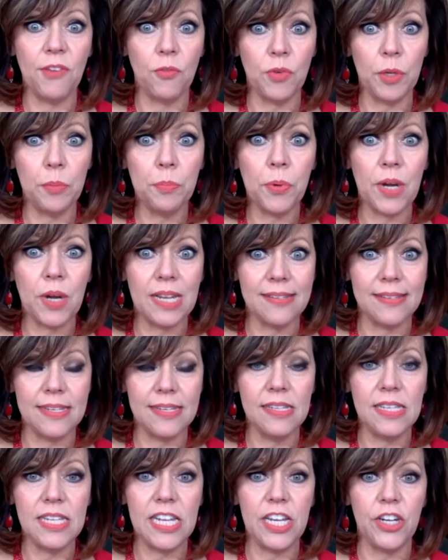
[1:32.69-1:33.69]
real
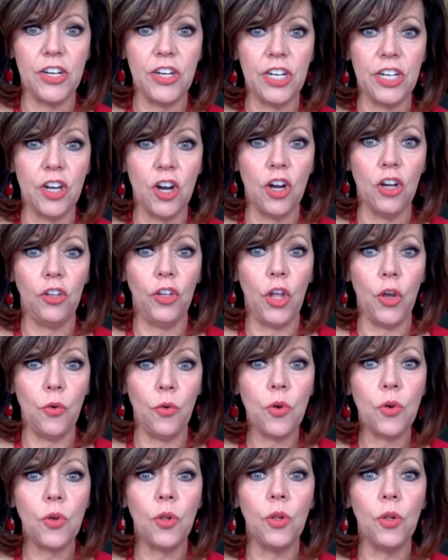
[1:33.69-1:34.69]
presence here in our
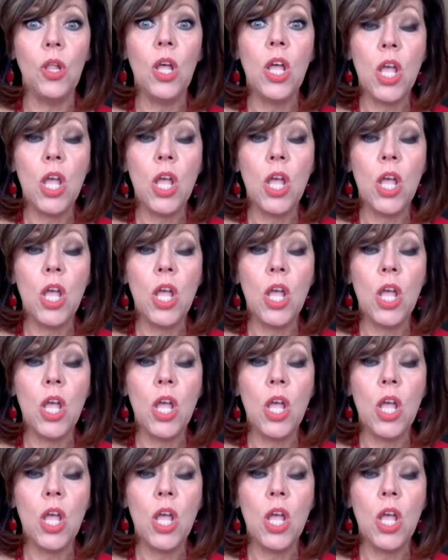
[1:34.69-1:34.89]
local